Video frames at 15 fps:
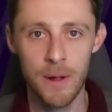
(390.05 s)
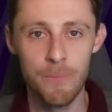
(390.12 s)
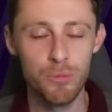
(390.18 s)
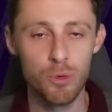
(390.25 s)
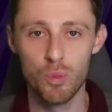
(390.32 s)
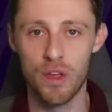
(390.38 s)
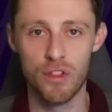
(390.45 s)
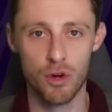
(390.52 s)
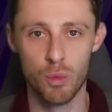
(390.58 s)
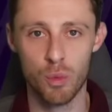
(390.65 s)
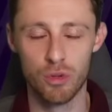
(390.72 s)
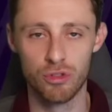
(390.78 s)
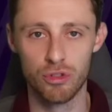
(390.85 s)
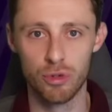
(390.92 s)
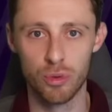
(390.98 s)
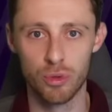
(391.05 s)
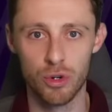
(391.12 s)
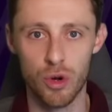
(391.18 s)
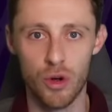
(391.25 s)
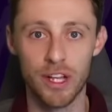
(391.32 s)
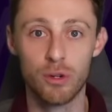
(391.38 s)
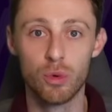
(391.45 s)
whether I want to or not,
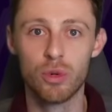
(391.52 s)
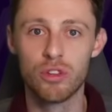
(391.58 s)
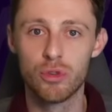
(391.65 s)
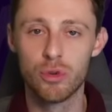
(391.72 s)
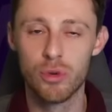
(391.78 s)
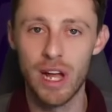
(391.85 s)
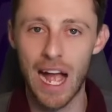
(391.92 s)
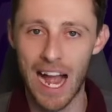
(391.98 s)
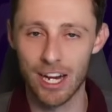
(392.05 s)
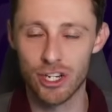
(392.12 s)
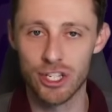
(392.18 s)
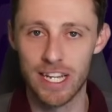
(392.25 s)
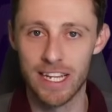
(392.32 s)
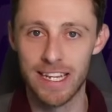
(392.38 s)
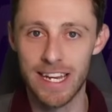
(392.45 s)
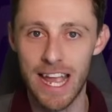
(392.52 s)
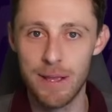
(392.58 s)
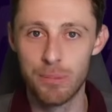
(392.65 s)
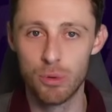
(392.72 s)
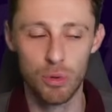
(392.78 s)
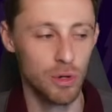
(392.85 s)
in order to actually enable